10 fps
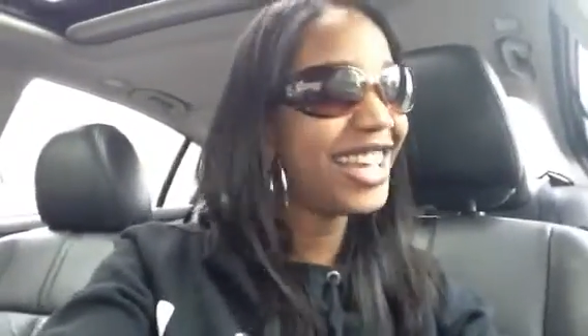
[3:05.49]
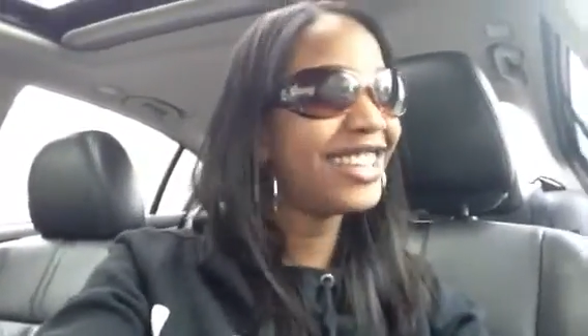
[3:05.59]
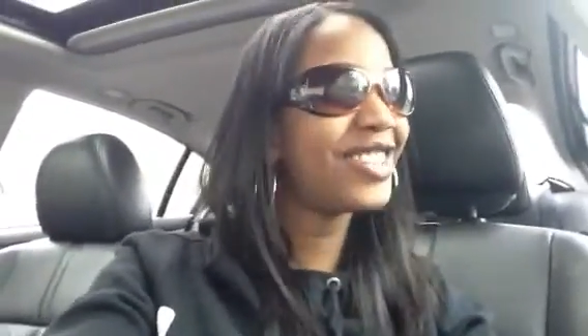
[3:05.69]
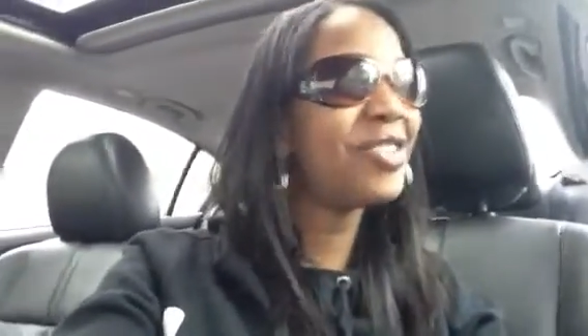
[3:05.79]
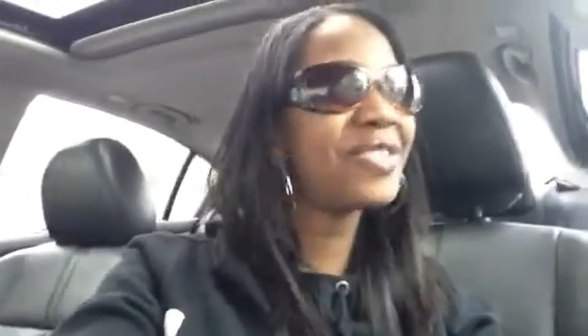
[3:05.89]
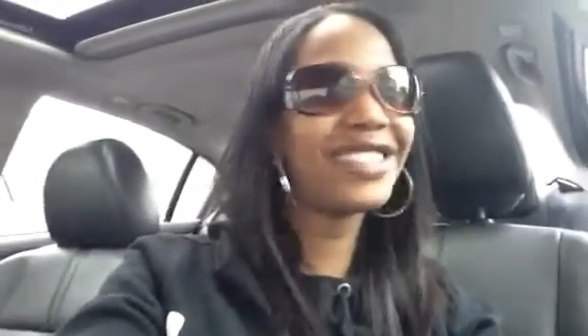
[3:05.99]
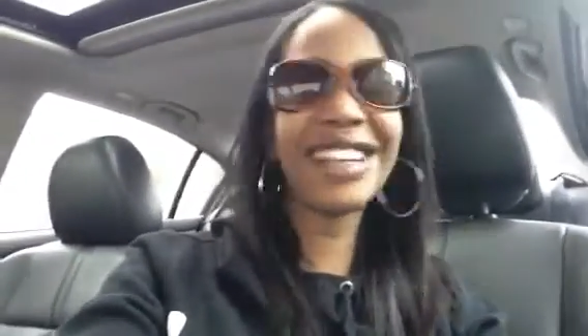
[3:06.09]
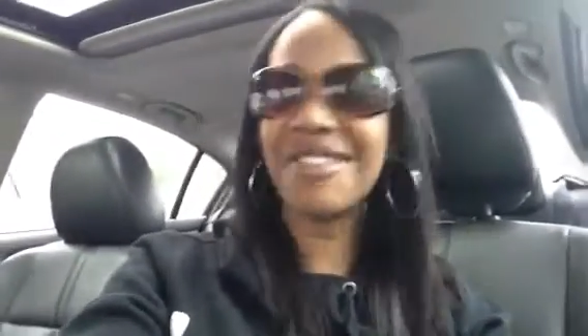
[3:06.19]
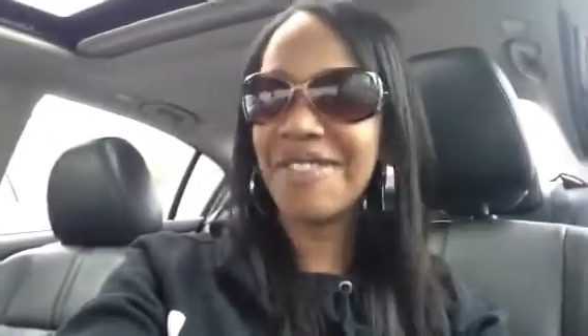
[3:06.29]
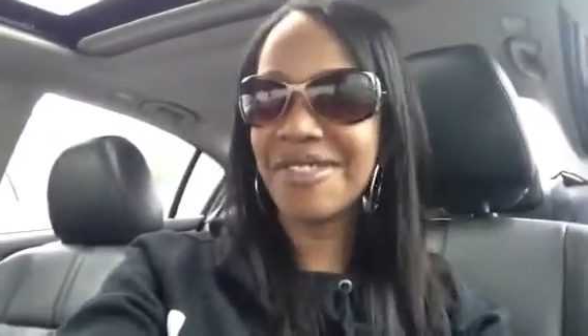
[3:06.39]
So I'm going to
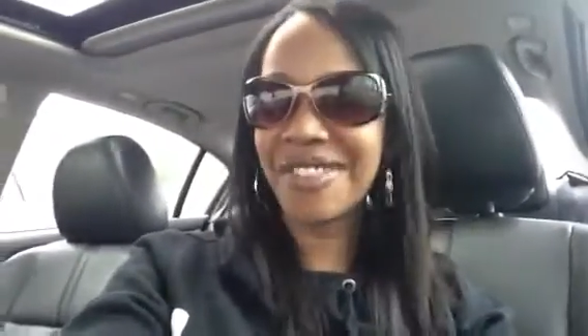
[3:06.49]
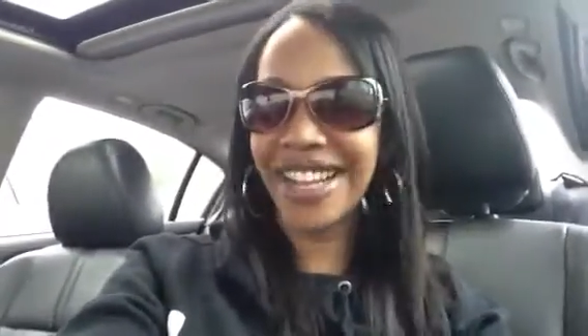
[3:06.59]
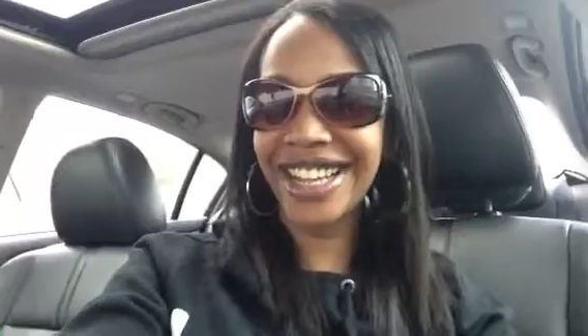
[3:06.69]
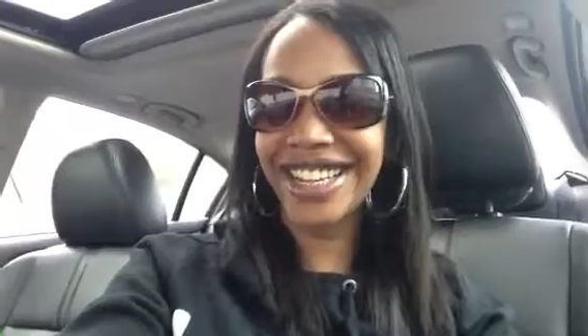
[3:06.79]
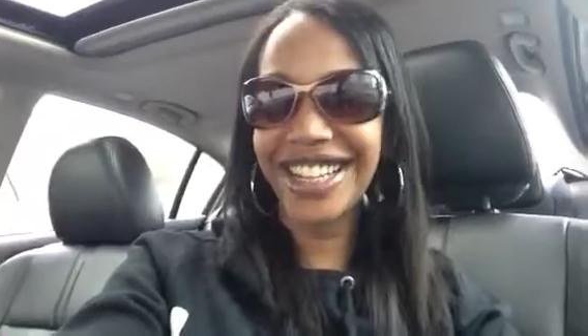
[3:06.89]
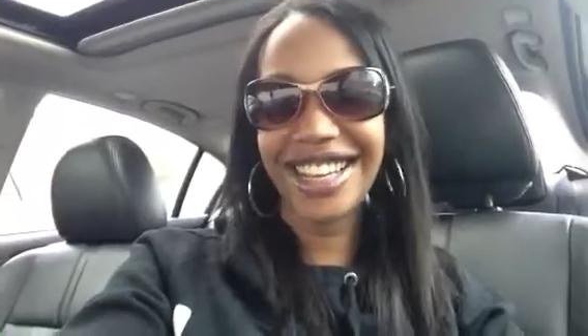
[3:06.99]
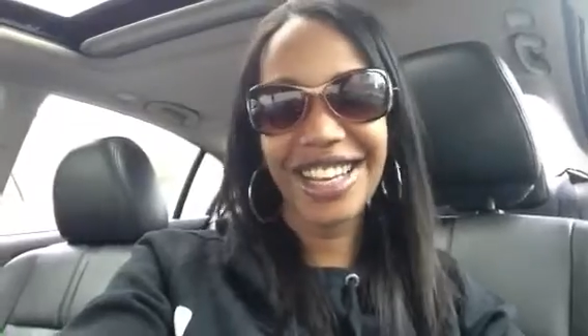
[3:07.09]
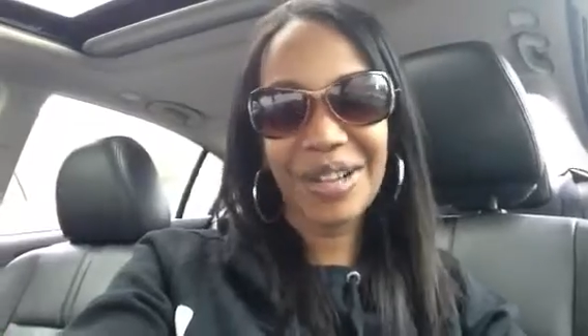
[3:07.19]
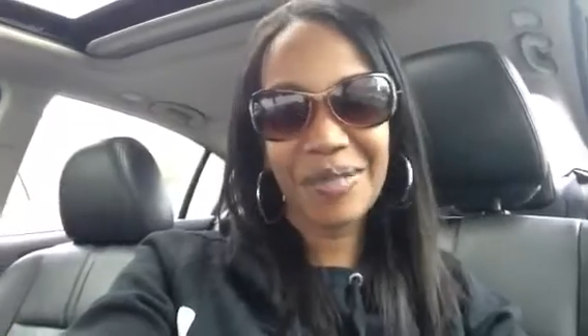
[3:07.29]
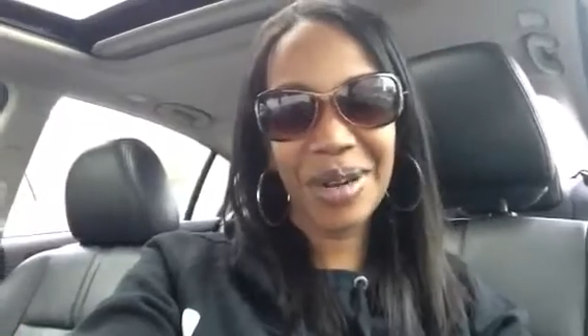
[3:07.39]
stop my rant.
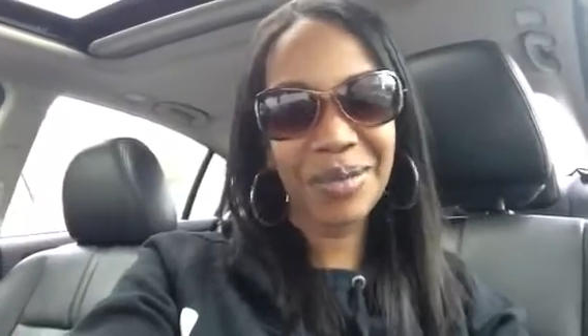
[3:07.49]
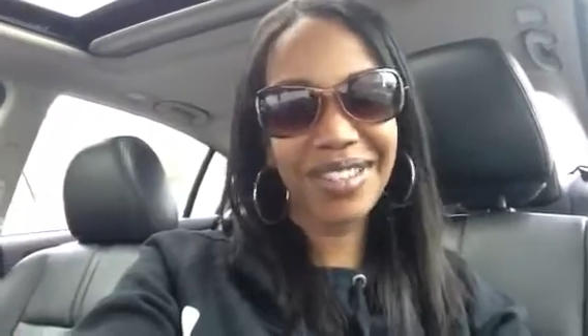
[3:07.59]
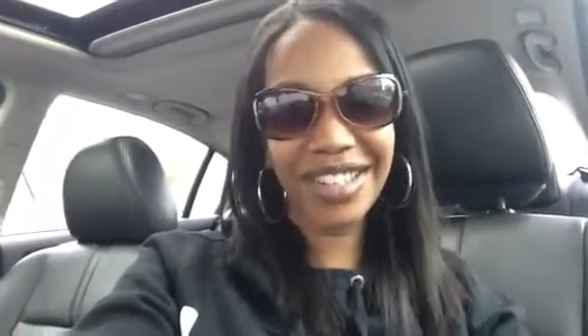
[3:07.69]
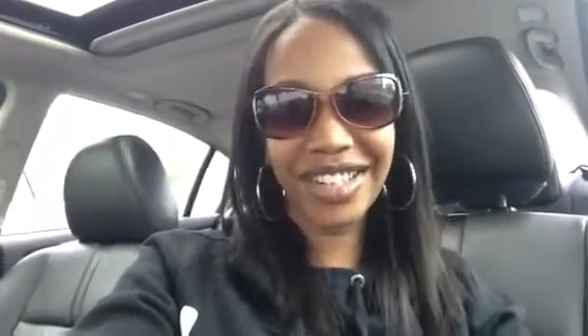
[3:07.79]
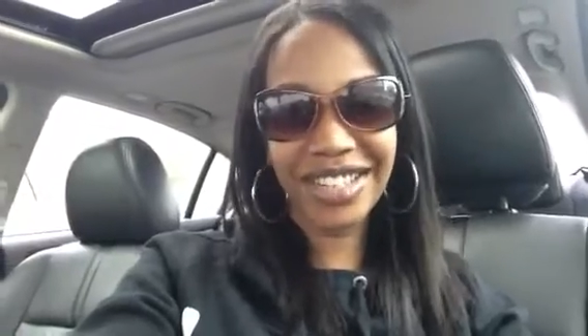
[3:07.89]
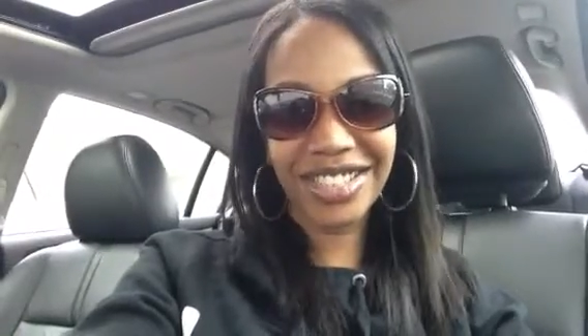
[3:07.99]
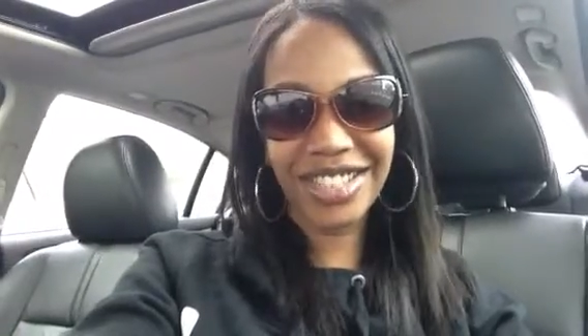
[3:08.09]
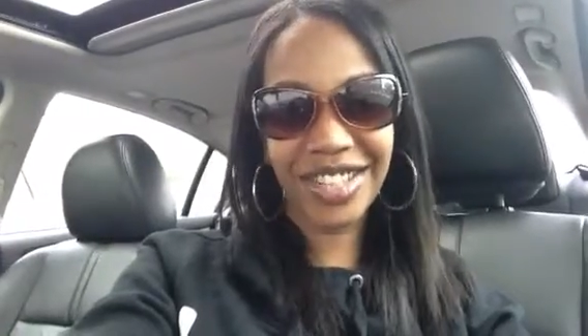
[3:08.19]
But I'm serious, yo.